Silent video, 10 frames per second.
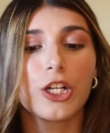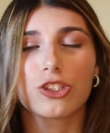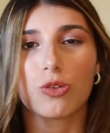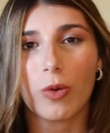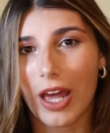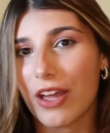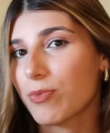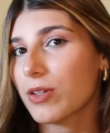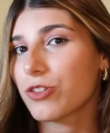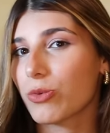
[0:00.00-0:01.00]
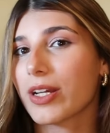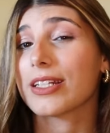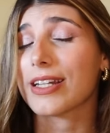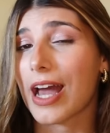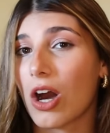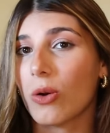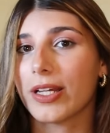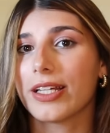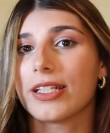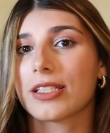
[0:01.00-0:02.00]
So what I've been doing
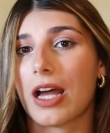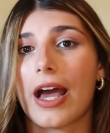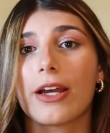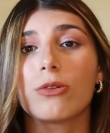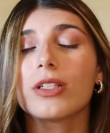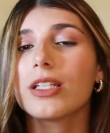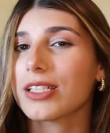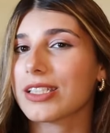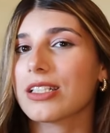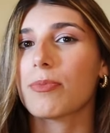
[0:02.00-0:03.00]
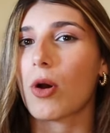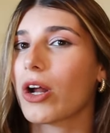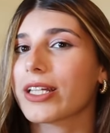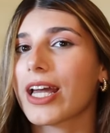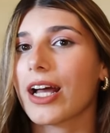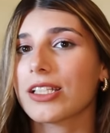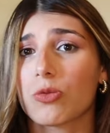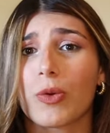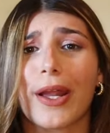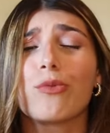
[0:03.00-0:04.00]
now is I only listen to
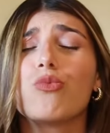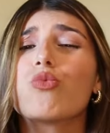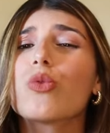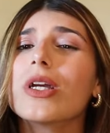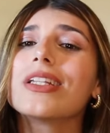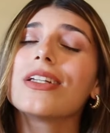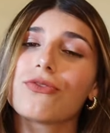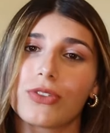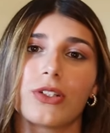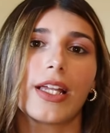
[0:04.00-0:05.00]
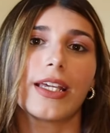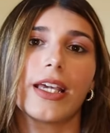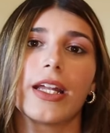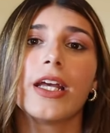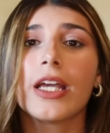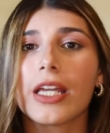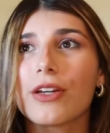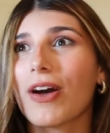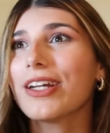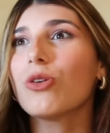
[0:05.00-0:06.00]
podcasts when I really feel like it.
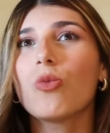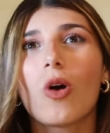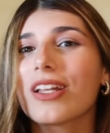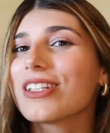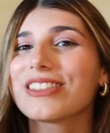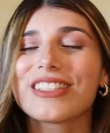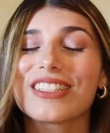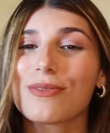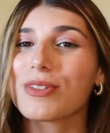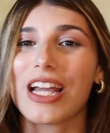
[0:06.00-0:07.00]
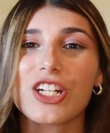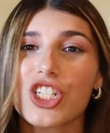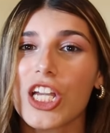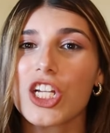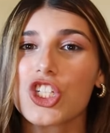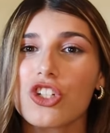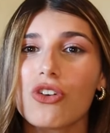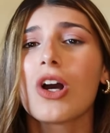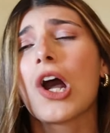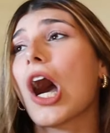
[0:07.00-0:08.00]
If I don't want to listen to something
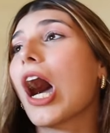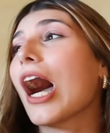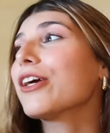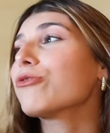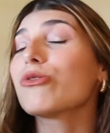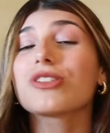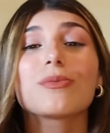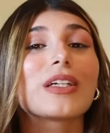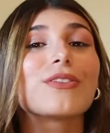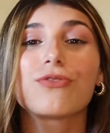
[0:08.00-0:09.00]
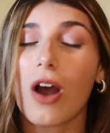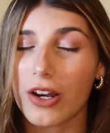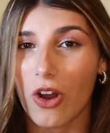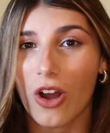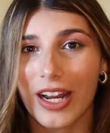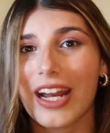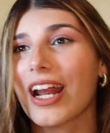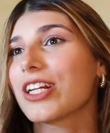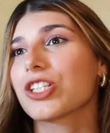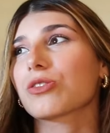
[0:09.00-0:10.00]
educational, I throw something fun on and
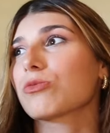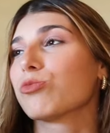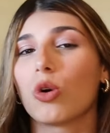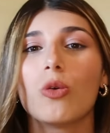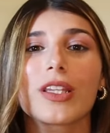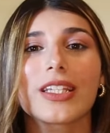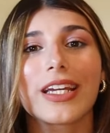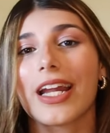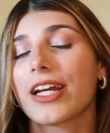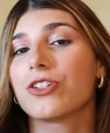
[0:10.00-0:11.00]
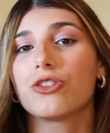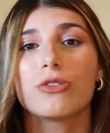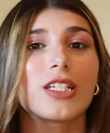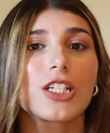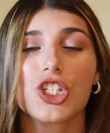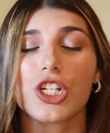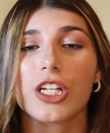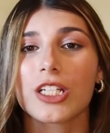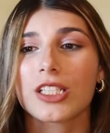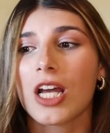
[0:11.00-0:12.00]
I just roll with it. I do the
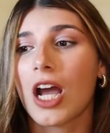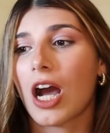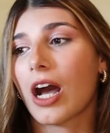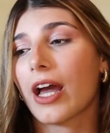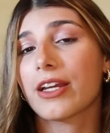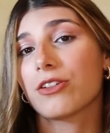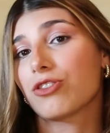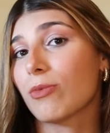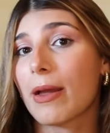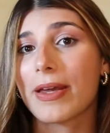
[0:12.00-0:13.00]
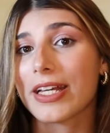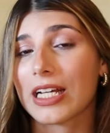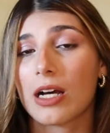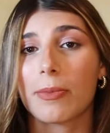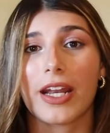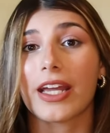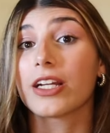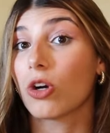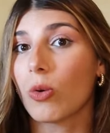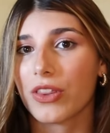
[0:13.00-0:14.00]
dishes, I do my makeup and
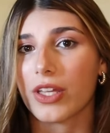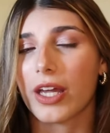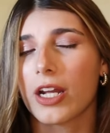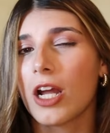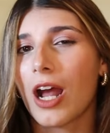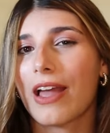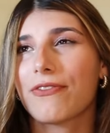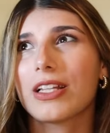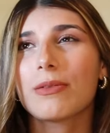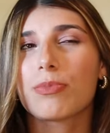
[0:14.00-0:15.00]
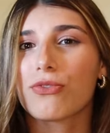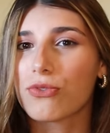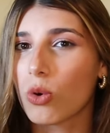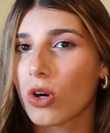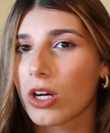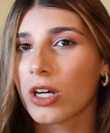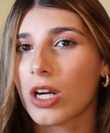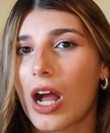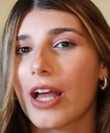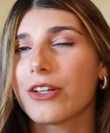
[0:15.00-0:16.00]
I go with it. I feel like
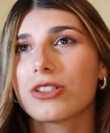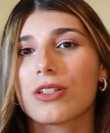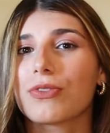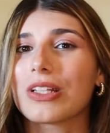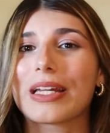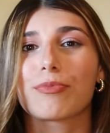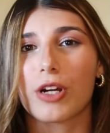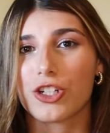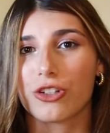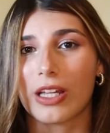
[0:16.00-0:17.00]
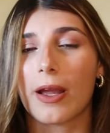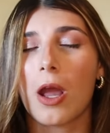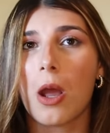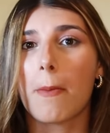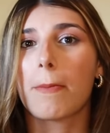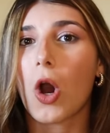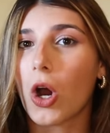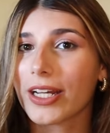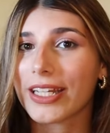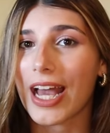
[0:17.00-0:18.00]
before I used to feel like pressure like
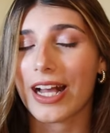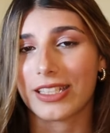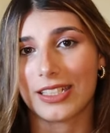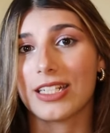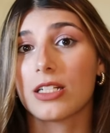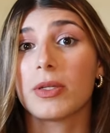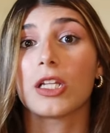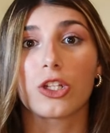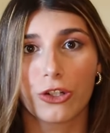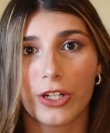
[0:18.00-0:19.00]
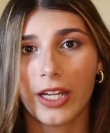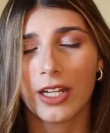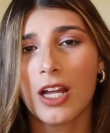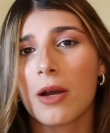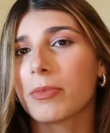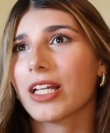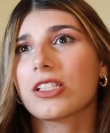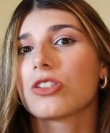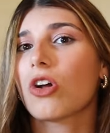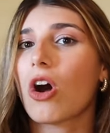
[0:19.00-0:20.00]
podcasts need to be learning, but
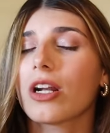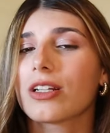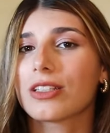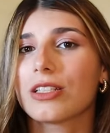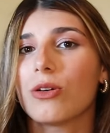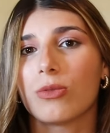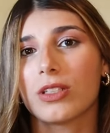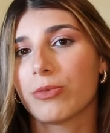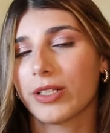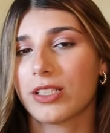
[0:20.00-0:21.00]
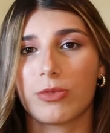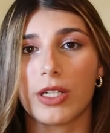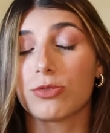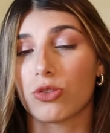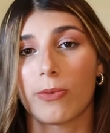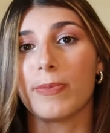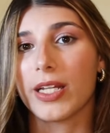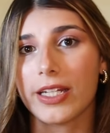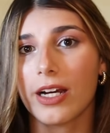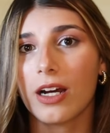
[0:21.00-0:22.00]
that's not the only reason we absorb
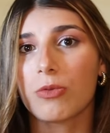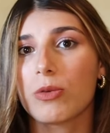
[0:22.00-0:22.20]
media.